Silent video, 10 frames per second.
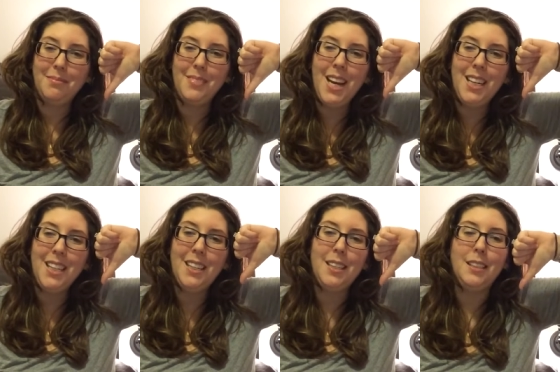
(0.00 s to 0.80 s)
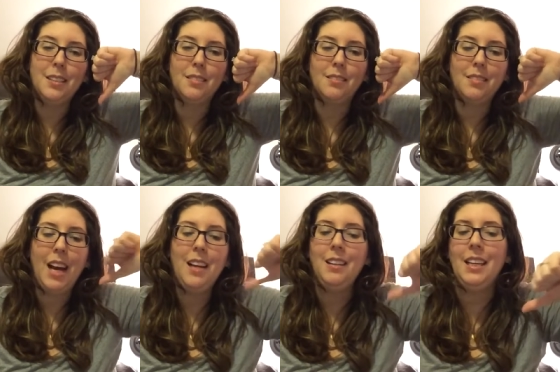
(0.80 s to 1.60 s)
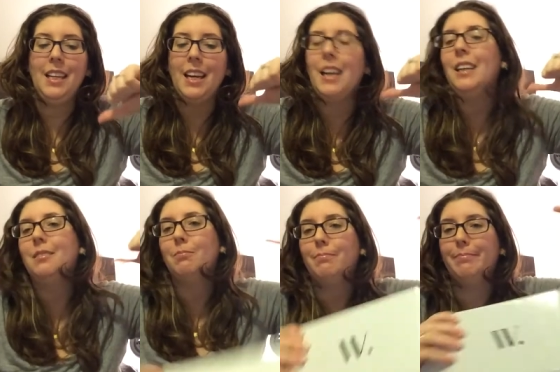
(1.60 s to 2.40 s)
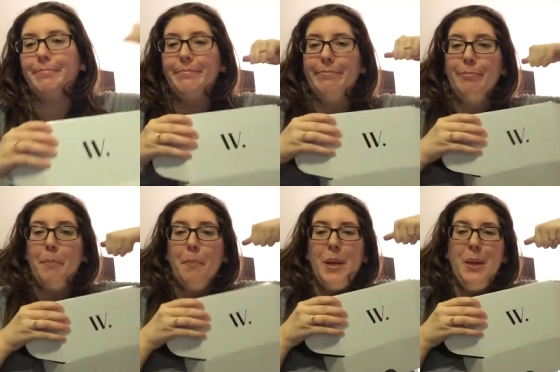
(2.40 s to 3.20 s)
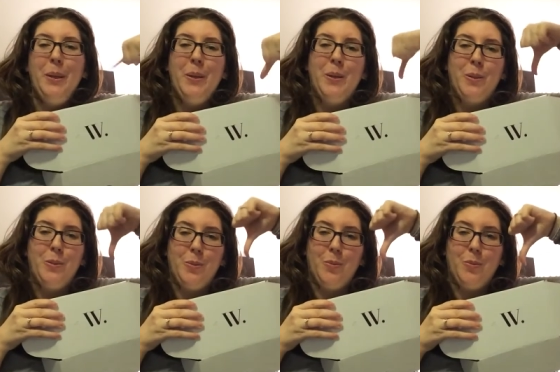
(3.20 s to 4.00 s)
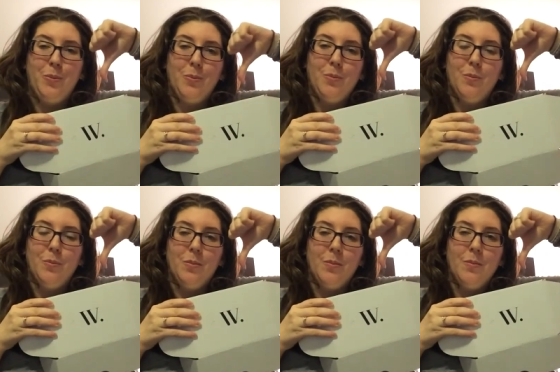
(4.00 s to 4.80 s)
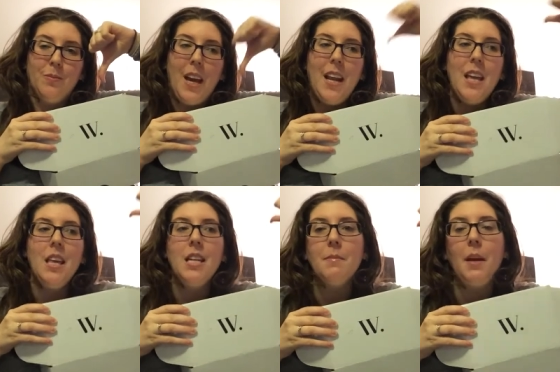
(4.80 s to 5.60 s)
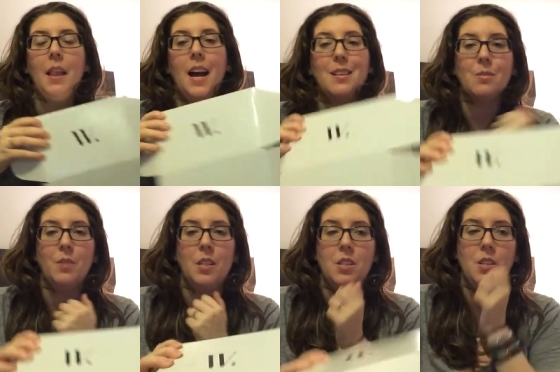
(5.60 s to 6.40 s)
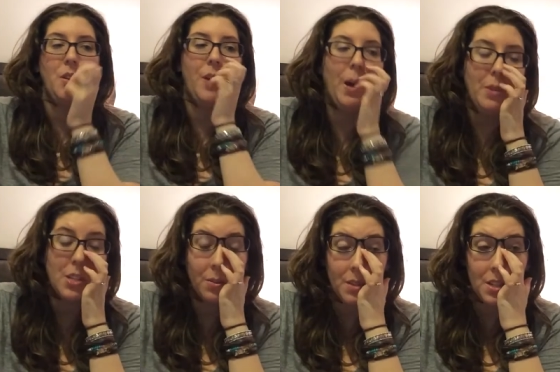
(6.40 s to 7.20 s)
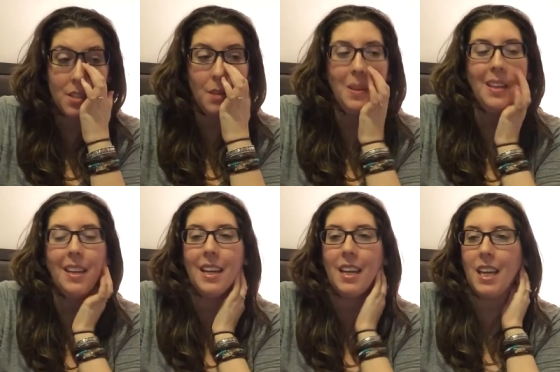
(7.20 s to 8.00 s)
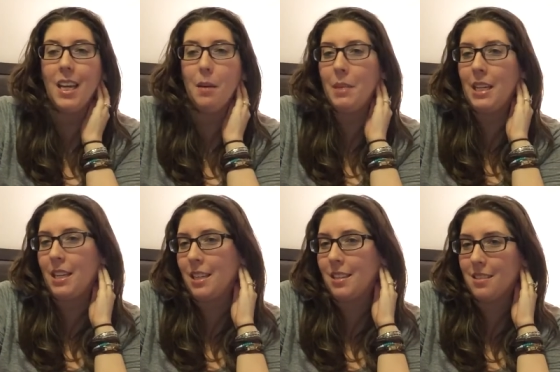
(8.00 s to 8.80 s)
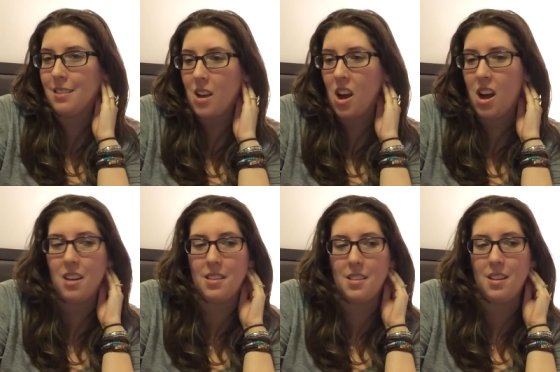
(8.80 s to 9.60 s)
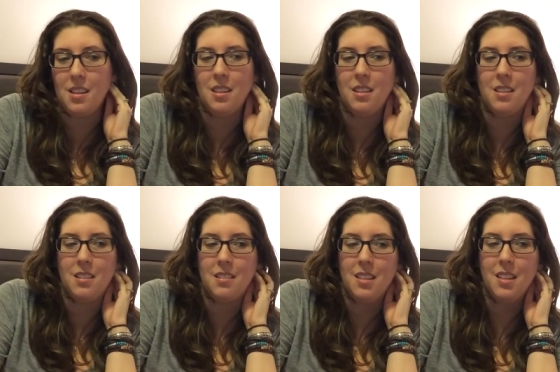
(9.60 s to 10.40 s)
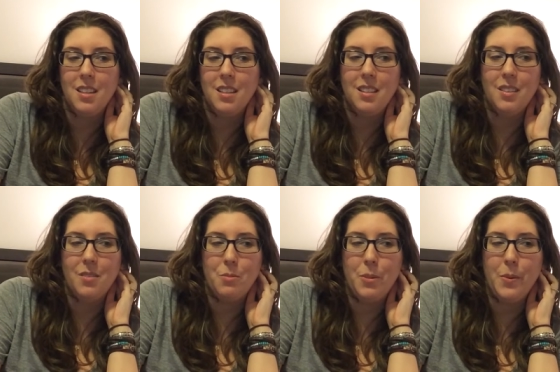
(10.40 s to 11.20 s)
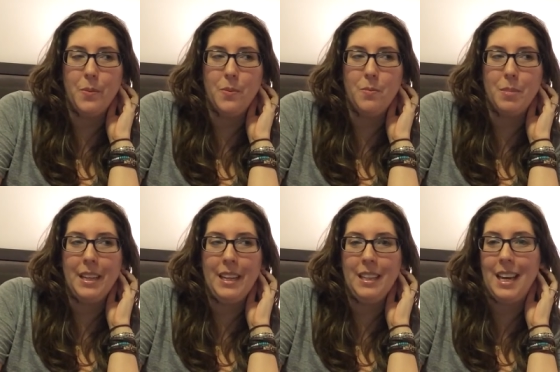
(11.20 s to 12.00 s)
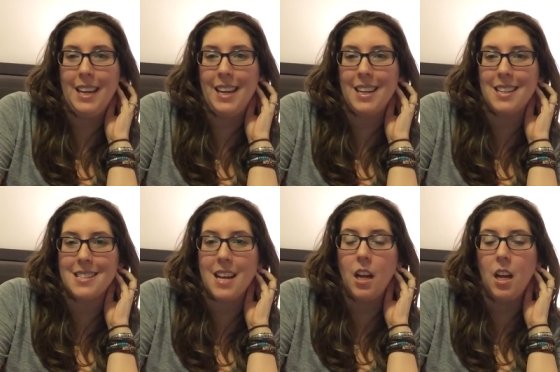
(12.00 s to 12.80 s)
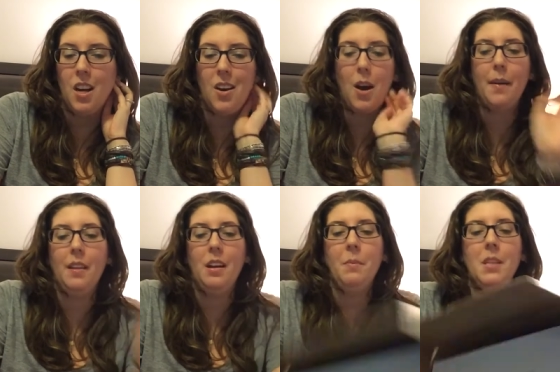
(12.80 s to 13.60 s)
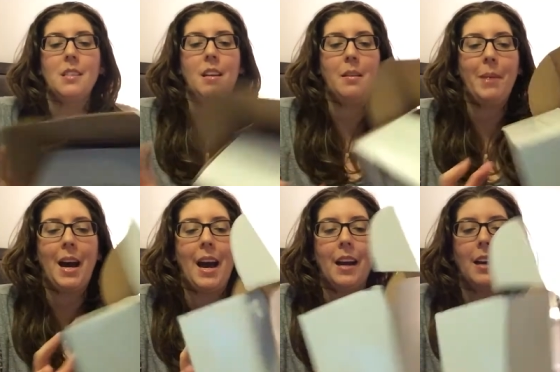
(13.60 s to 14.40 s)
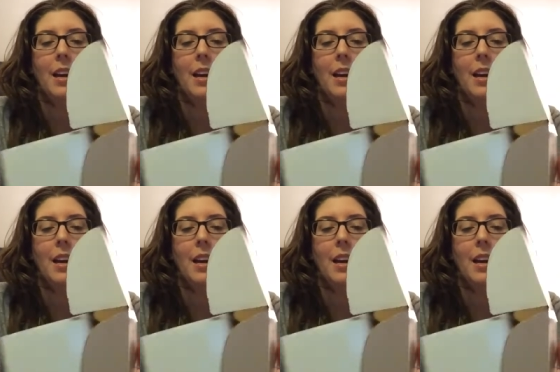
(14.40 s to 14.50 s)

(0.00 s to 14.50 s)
not good. I don't like it. Boo. And I liked my last one, too. I wish they would just sent me, like, a cami and socks and plain leggings. I don't know. I think I'm going to send it back